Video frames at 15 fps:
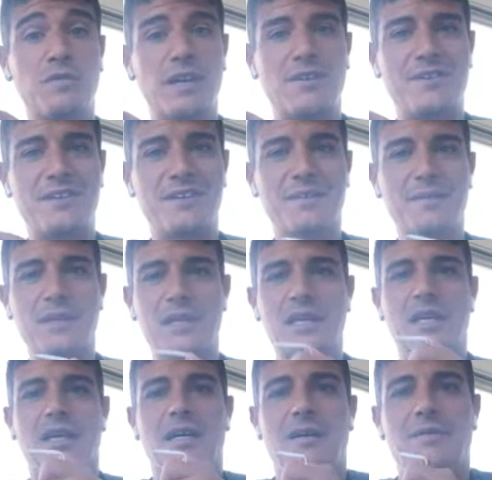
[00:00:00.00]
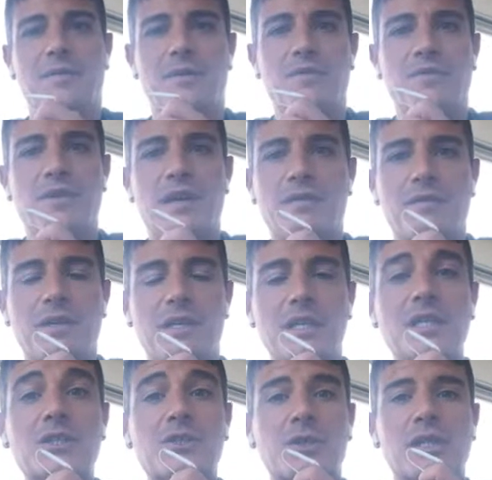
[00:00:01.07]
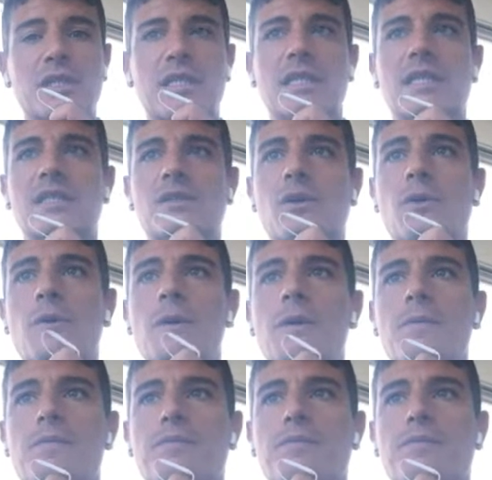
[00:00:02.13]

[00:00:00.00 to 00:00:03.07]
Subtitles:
very interesting. So